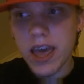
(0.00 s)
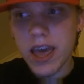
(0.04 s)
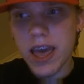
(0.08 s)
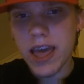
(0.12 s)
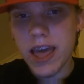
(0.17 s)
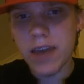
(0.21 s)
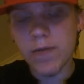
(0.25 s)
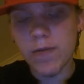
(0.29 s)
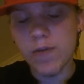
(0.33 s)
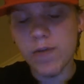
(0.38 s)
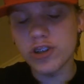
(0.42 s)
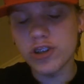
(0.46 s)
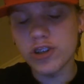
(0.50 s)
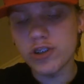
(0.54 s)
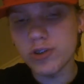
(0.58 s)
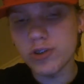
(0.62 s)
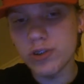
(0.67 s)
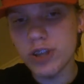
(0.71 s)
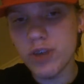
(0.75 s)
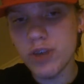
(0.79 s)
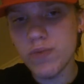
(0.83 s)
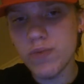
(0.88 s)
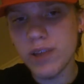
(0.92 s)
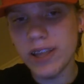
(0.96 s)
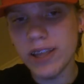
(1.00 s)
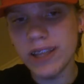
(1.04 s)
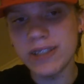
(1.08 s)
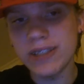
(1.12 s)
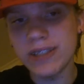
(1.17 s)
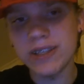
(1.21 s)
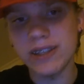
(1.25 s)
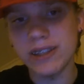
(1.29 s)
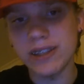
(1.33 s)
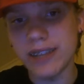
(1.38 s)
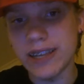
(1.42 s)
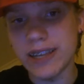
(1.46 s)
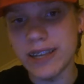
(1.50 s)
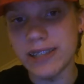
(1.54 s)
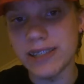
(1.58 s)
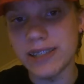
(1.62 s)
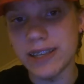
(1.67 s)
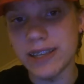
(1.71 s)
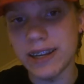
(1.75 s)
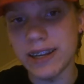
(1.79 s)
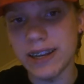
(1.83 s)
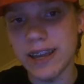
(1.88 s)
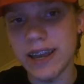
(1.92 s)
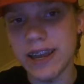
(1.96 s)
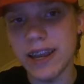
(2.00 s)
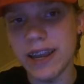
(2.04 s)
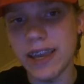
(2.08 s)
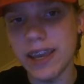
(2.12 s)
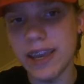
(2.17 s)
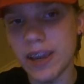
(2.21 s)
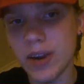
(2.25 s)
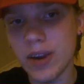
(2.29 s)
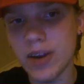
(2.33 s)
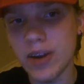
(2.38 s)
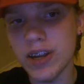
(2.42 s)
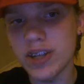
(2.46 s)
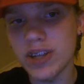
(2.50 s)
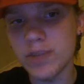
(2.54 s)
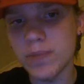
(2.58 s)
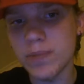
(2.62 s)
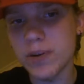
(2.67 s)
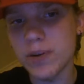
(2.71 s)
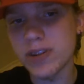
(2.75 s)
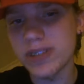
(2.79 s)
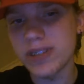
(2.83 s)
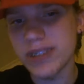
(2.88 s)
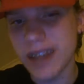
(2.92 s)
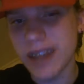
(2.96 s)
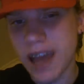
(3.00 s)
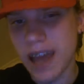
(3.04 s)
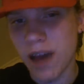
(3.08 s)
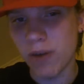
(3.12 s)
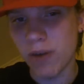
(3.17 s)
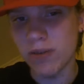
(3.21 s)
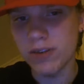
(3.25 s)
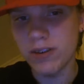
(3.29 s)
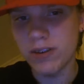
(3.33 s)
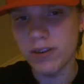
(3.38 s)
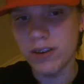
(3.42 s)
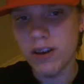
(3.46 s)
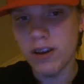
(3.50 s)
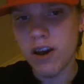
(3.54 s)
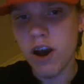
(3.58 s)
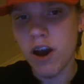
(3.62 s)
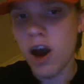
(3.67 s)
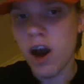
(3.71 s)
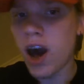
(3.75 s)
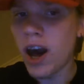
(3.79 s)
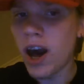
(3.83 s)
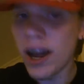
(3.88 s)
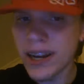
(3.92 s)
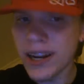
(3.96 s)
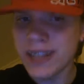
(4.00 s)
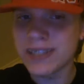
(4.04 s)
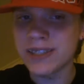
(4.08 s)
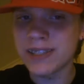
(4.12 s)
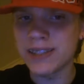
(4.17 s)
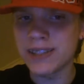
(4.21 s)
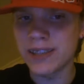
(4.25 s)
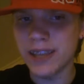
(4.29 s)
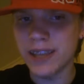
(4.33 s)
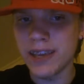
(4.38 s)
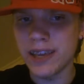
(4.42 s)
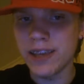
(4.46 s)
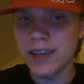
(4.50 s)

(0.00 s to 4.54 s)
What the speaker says: And if we're truly willing to listen and hear each person out, honestly,